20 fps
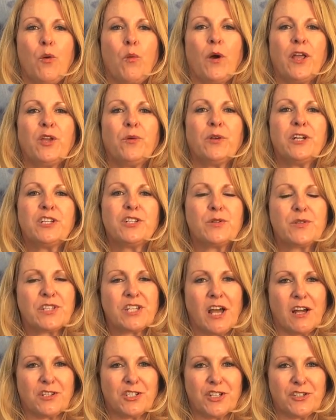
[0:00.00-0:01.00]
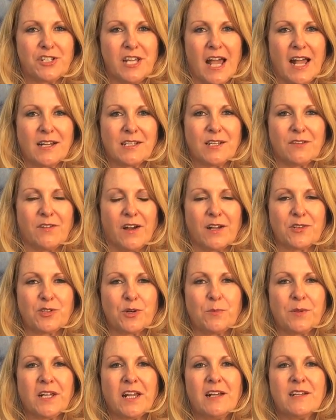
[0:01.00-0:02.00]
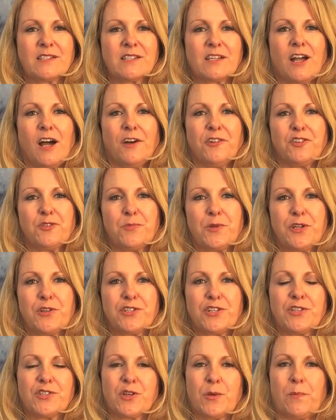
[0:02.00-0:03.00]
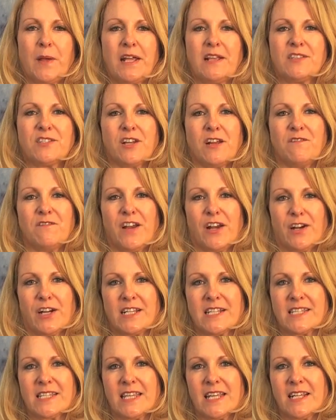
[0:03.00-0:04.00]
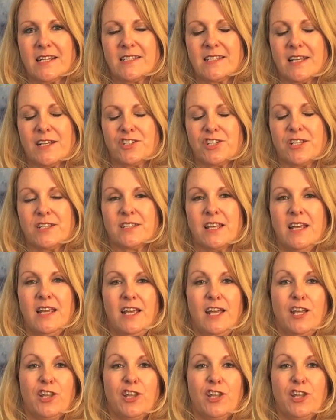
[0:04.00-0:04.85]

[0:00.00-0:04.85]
what you want to do is talk to your tax advisor, because contributions are based on various things such as